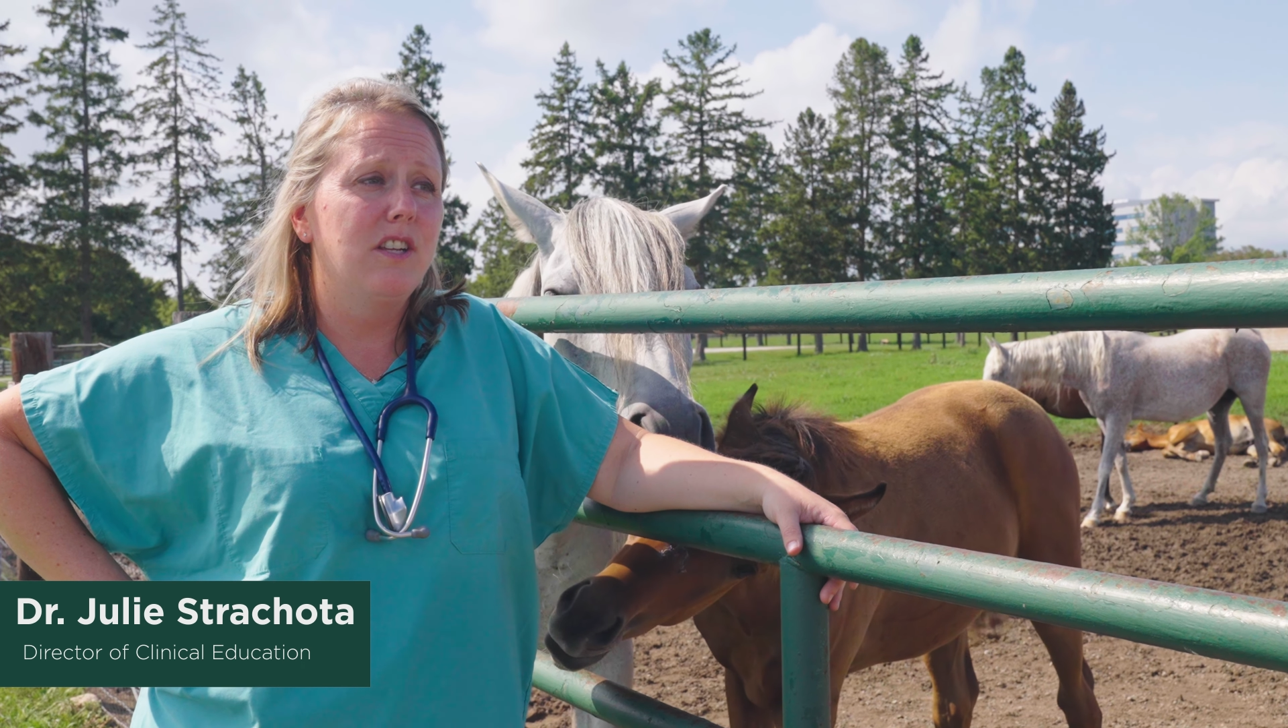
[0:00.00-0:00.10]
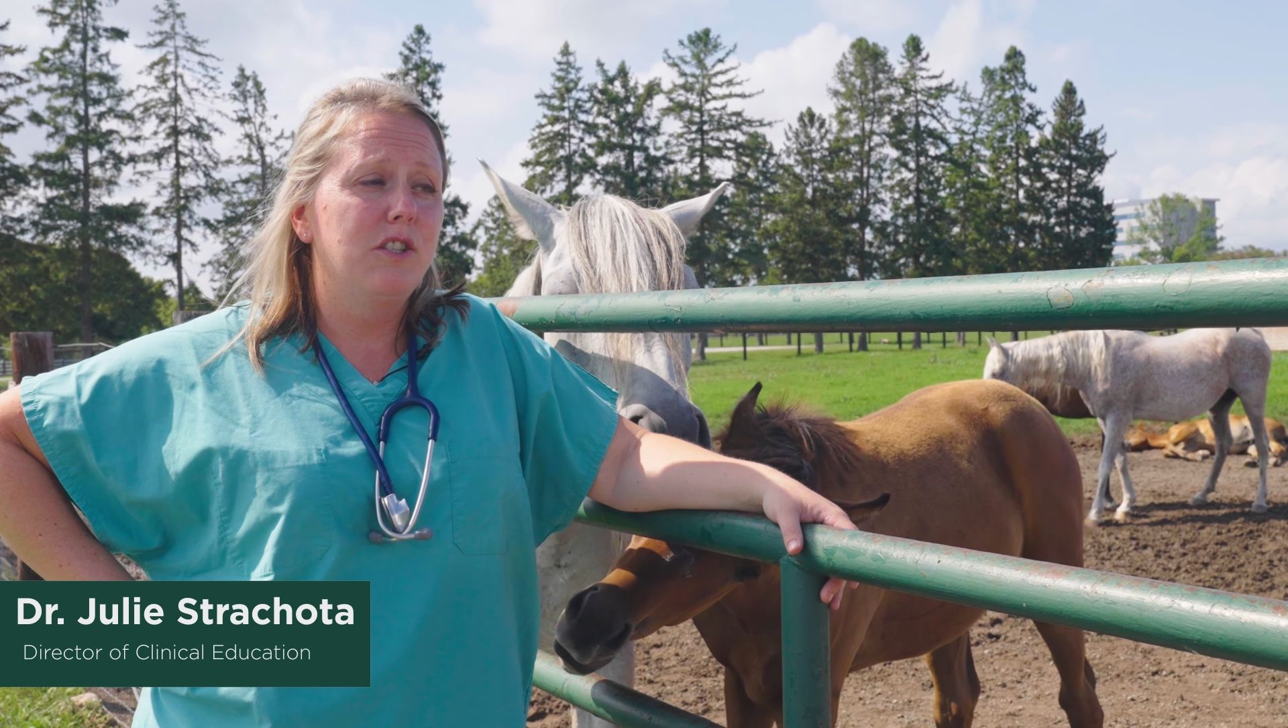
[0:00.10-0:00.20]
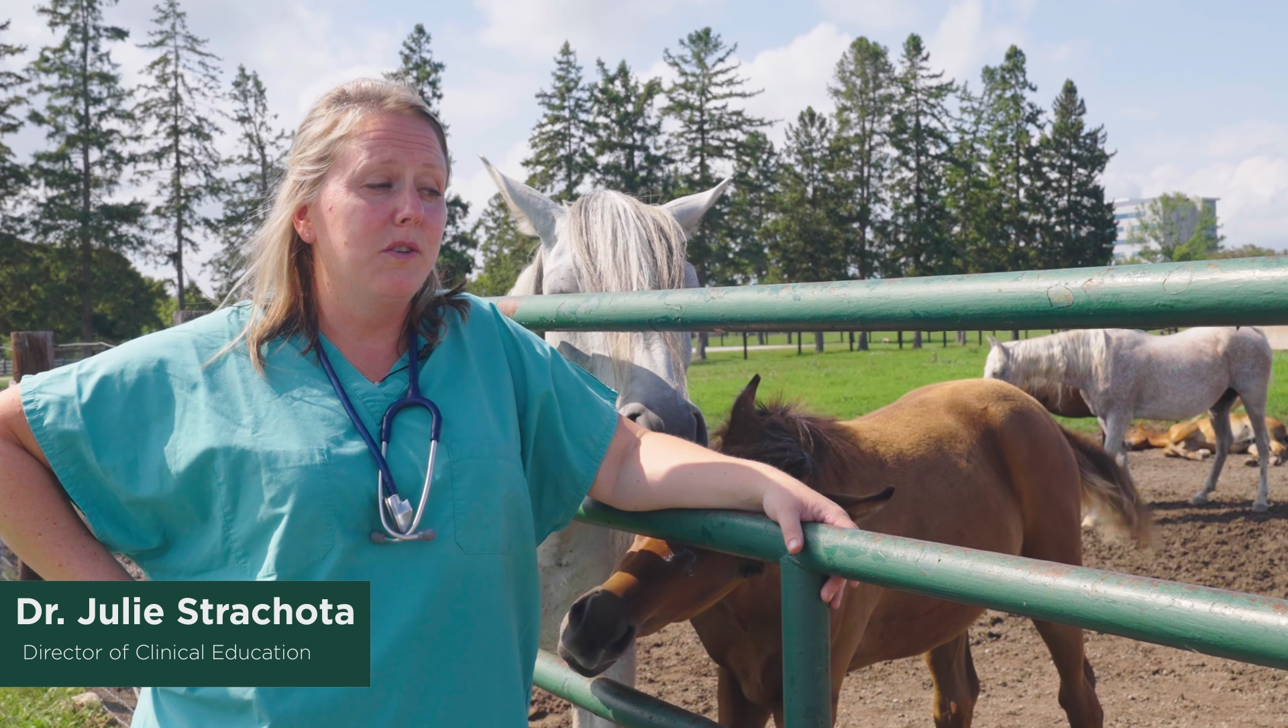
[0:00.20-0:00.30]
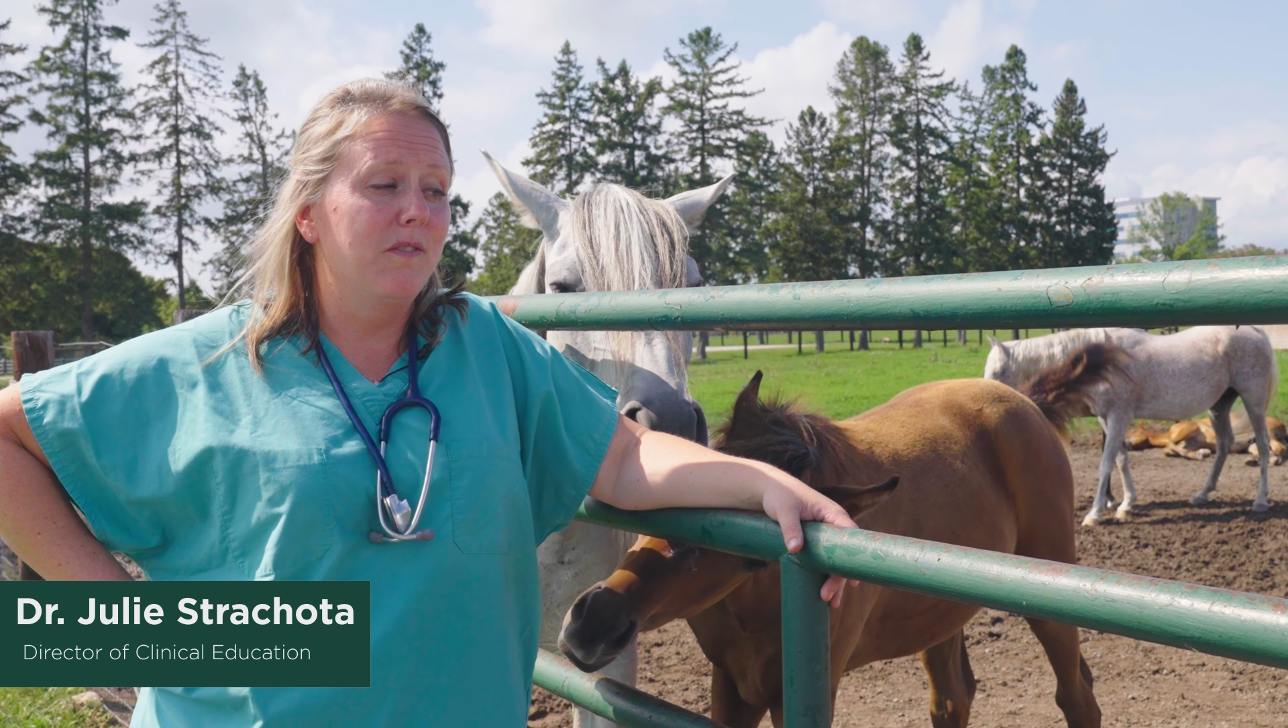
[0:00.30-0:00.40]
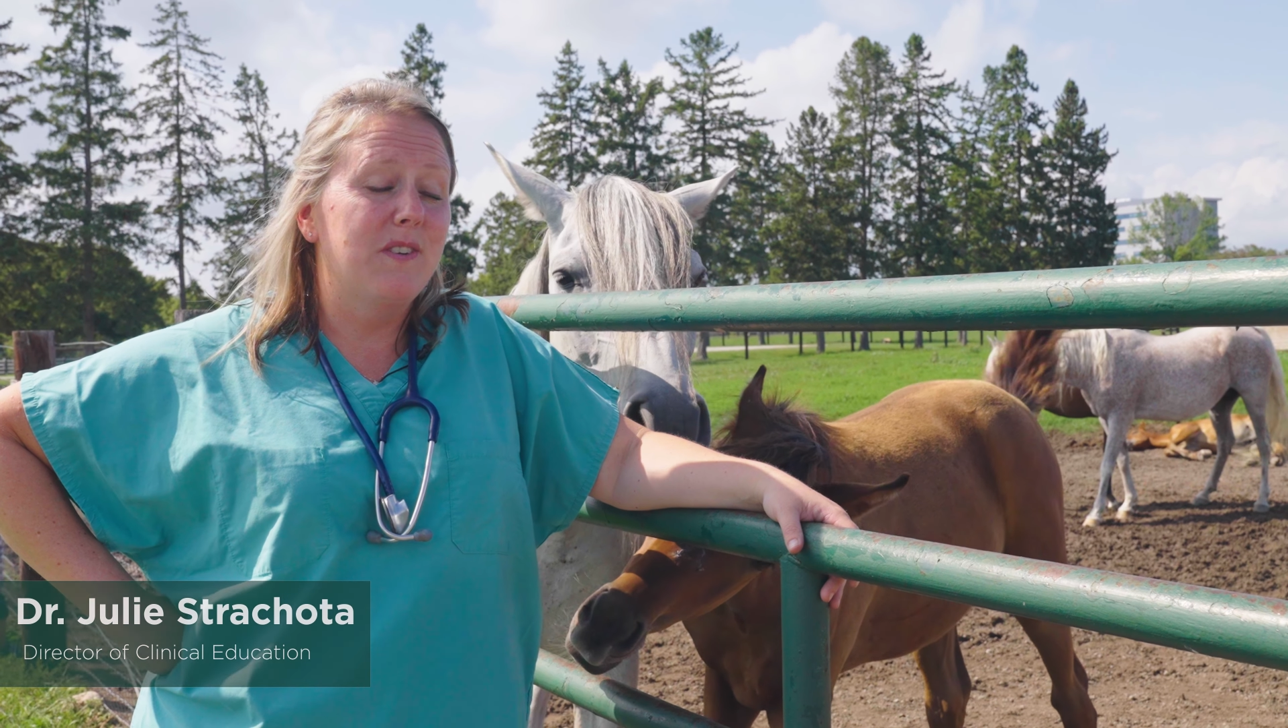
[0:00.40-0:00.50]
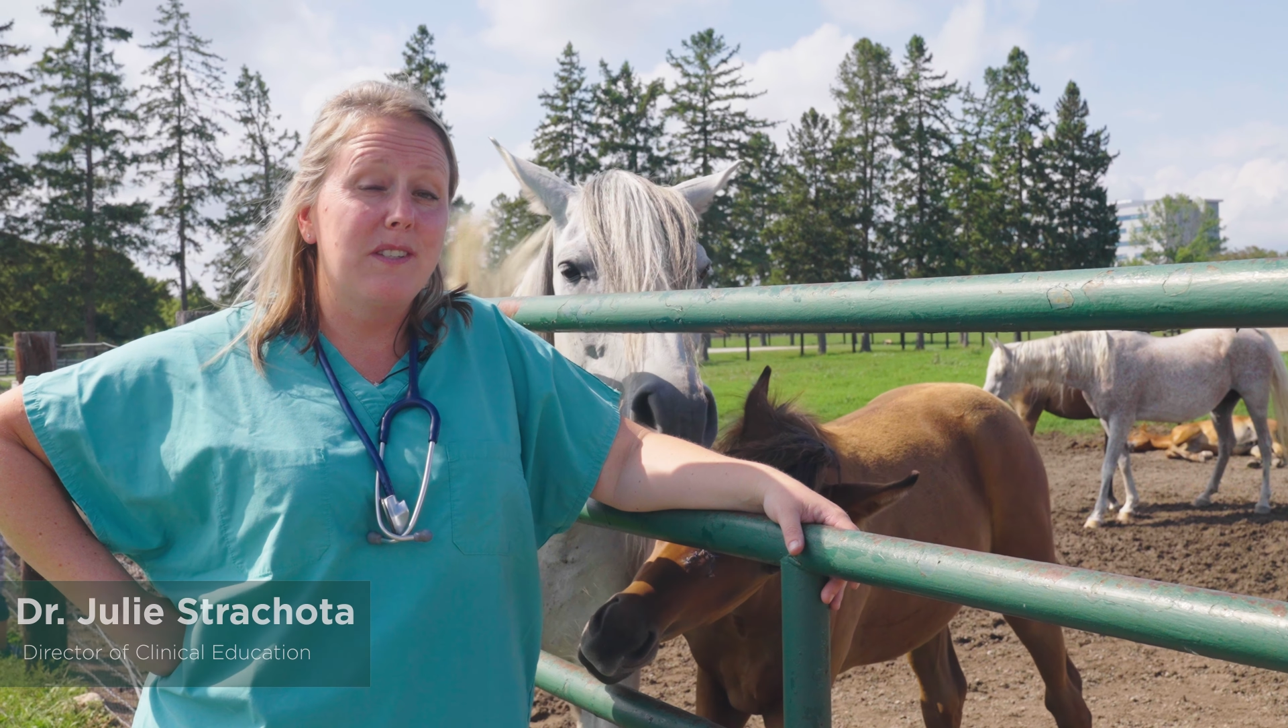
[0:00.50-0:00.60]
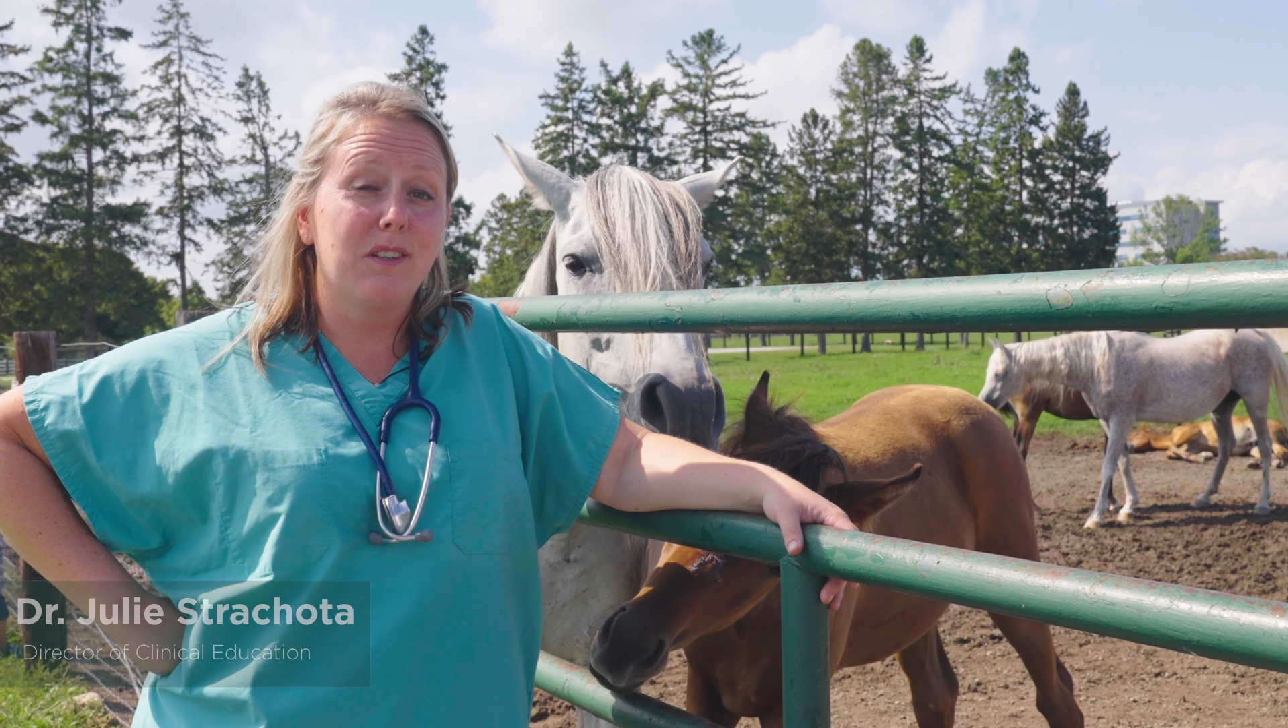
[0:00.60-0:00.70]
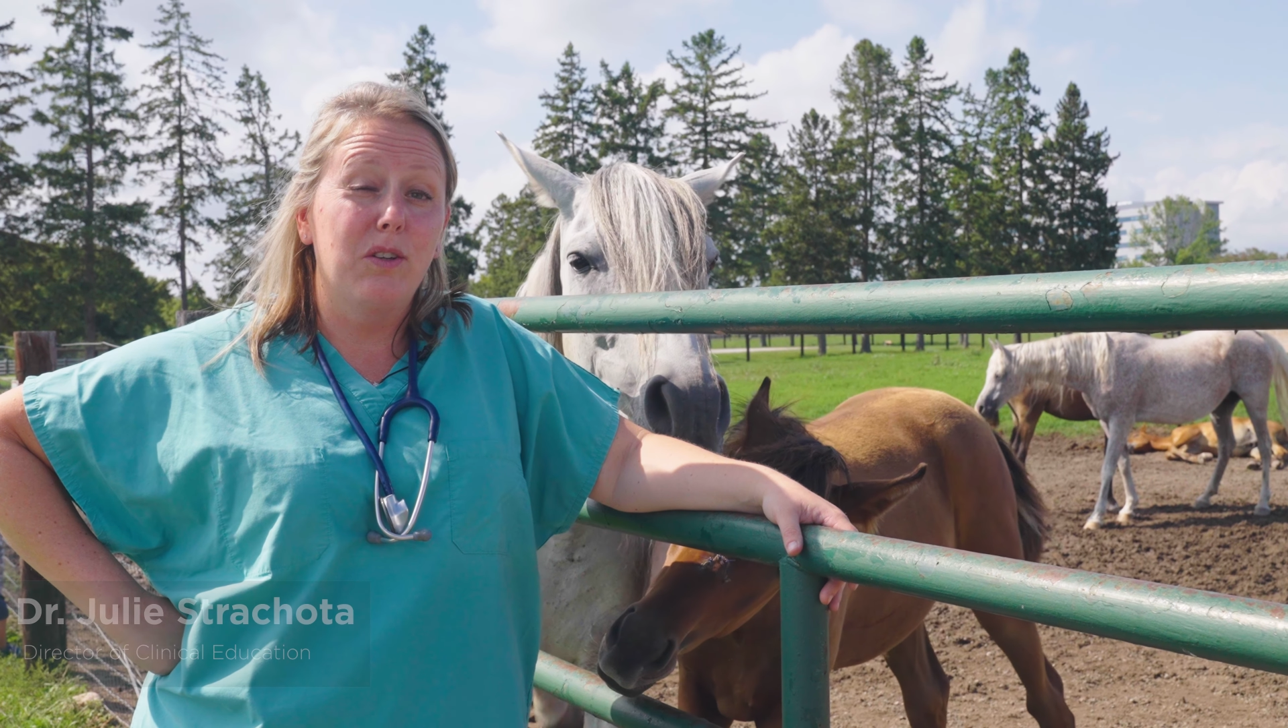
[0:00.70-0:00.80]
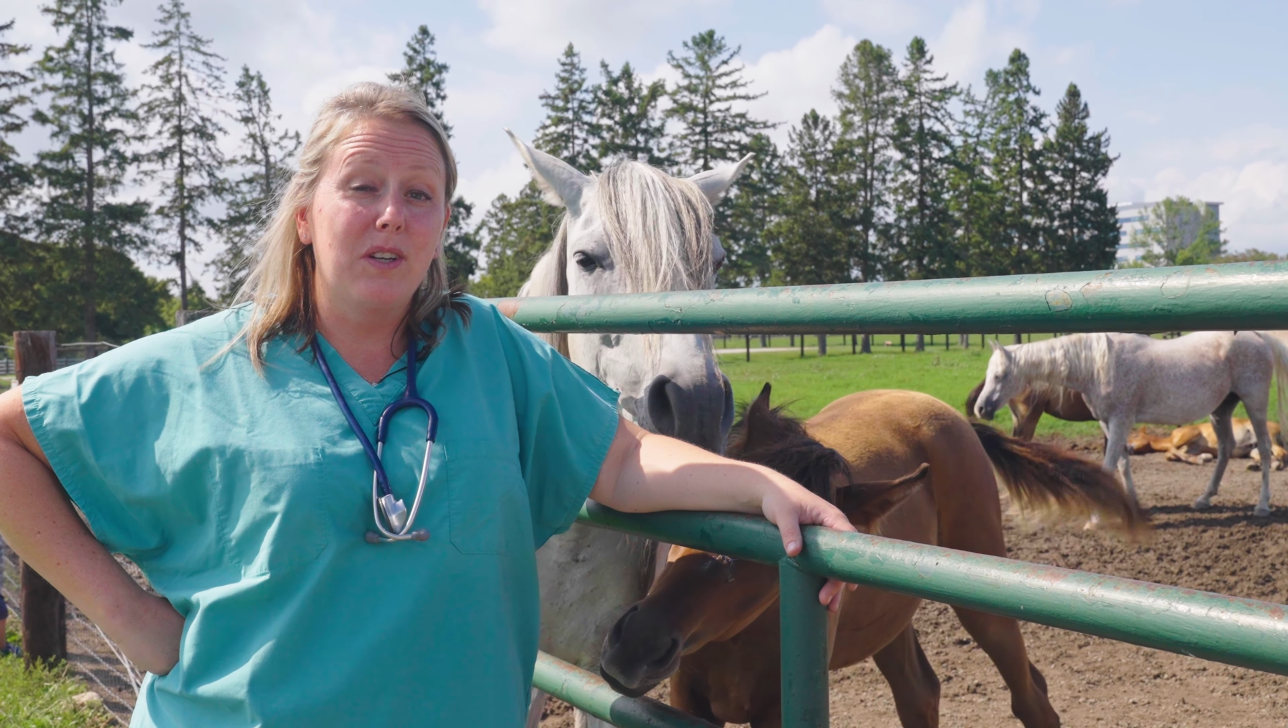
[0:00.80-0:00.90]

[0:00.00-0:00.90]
doing physical